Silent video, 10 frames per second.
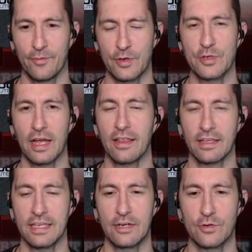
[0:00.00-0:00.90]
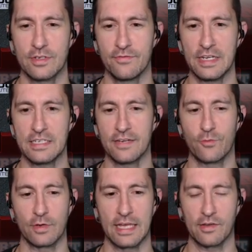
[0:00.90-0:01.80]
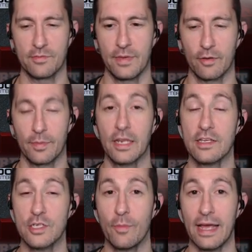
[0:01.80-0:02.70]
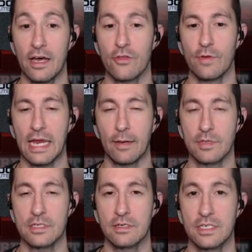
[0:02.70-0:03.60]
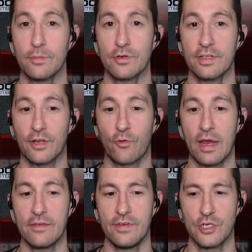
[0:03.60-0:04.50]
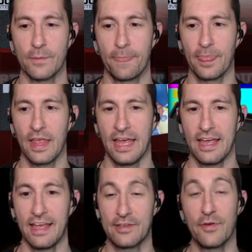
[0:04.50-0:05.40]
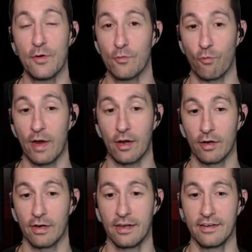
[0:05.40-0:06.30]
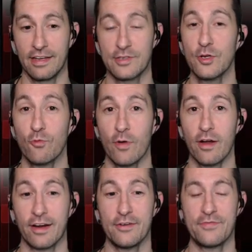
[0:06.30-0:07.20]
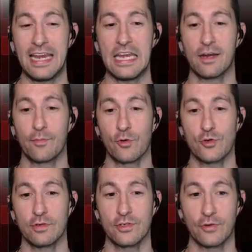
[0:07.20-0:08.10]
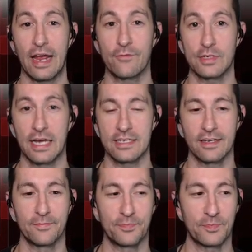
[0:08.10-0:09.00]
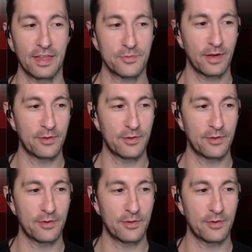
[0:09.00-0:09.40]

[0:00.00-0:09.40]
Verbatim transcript: which I like the Interton VC 4000 better, but it does go by other names, similar to the Creativision. It's very rare, and it's so rare I couldn't find any commercials or advertising. That's